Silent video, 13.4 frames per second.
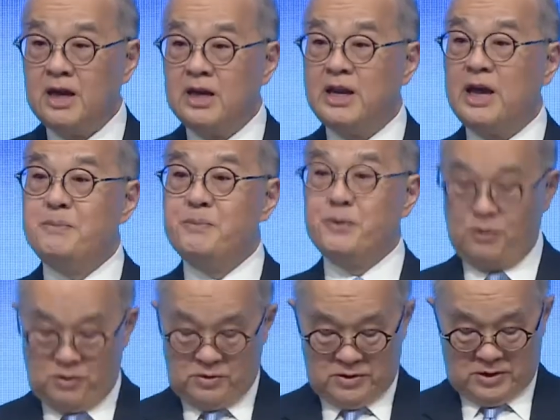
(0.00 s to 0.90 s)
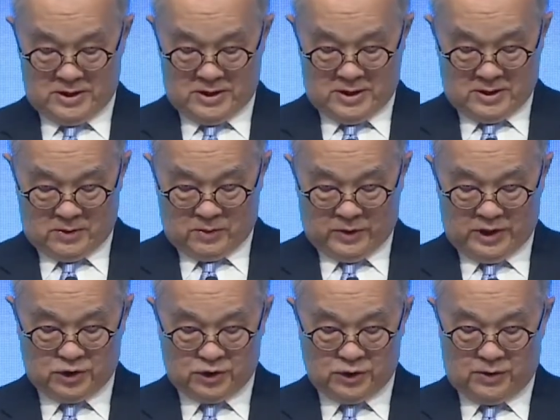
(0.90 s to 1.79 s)
In April,
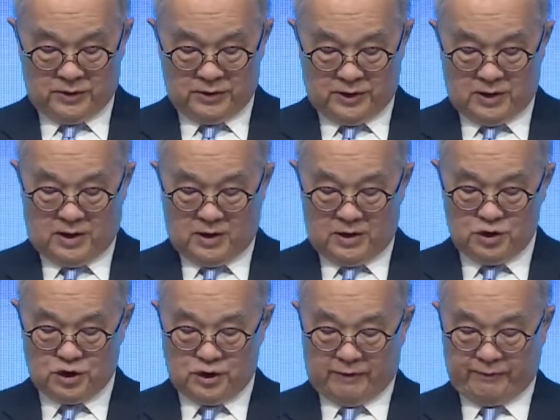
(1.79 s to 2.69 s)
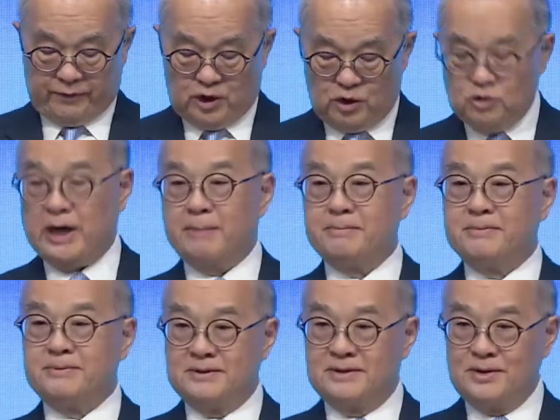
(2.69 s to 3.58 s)
we saw the launch of QDAP,
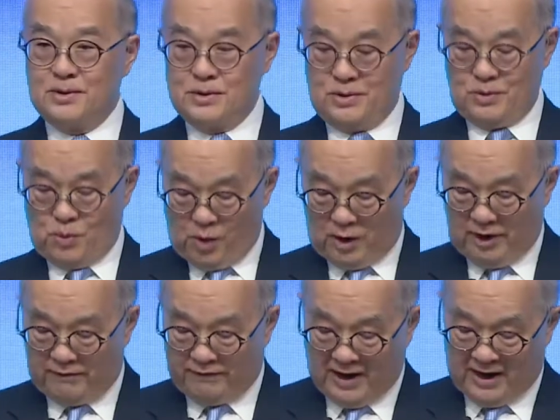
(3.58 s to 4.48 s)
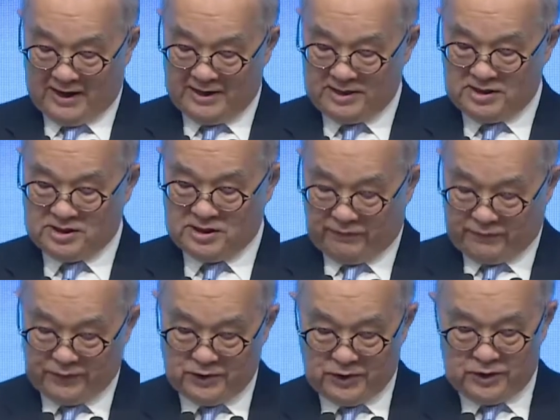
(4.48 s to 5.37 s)
Qualified
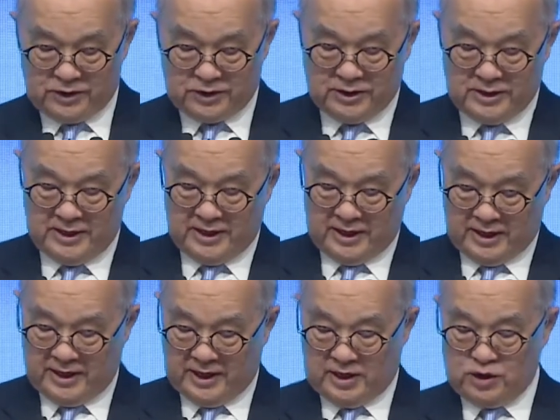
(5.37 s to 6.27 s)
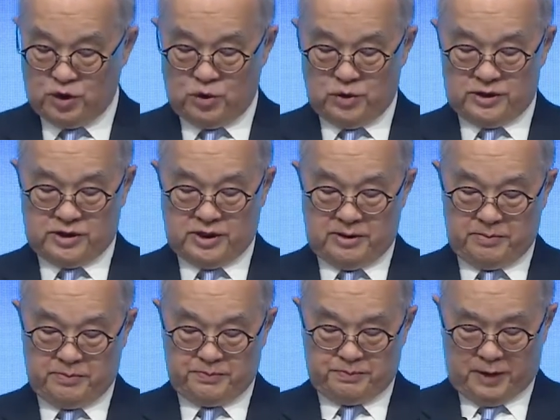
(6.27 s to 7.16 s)
Deferred
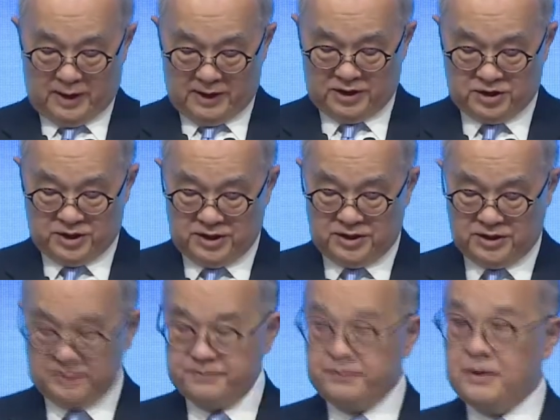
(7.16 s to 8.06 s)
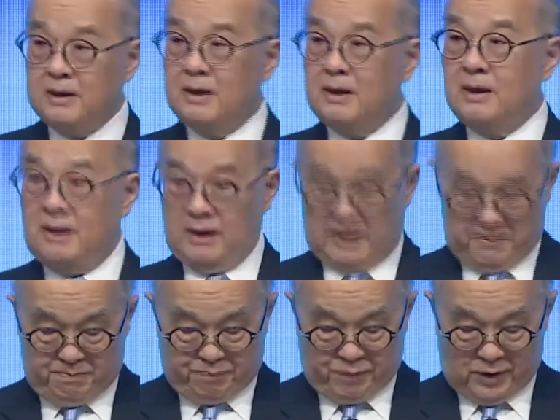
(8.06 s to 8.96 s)
Annuity Policies,
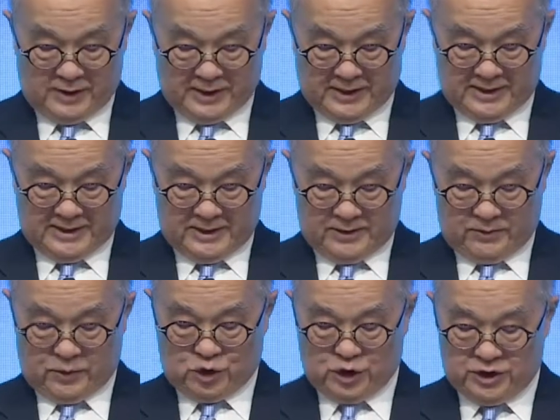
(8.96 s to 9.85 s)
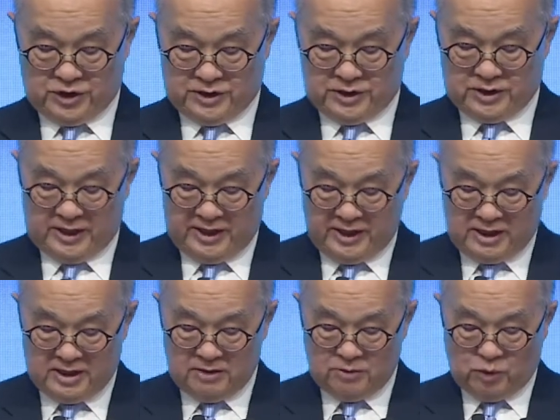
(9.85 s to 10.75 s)
a product which
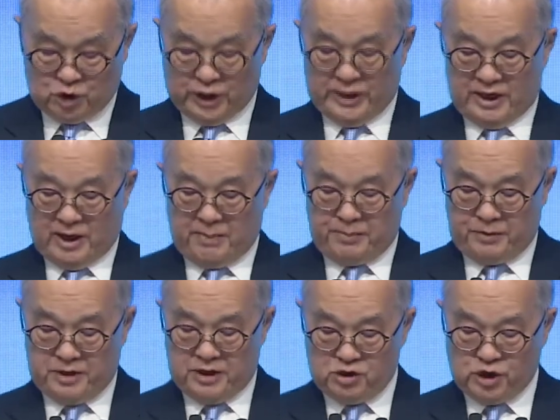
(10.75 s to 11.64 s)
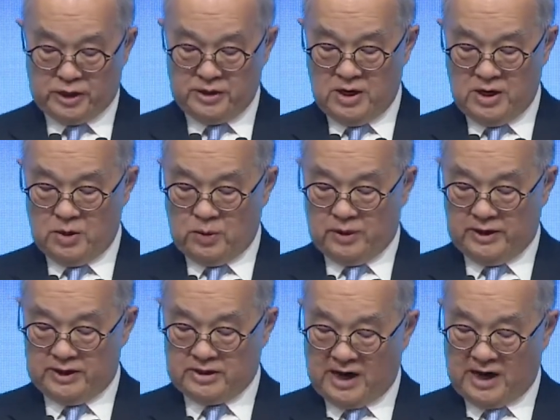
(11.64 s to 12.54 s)
in combination
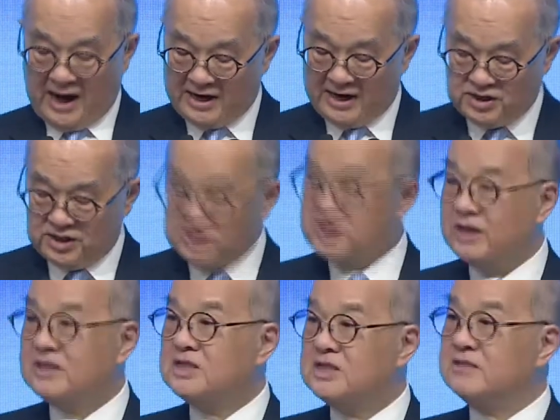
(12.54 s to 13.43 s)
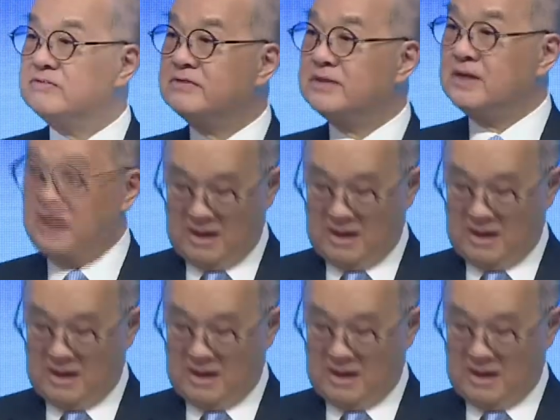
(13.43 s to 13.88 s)
with a tax incentive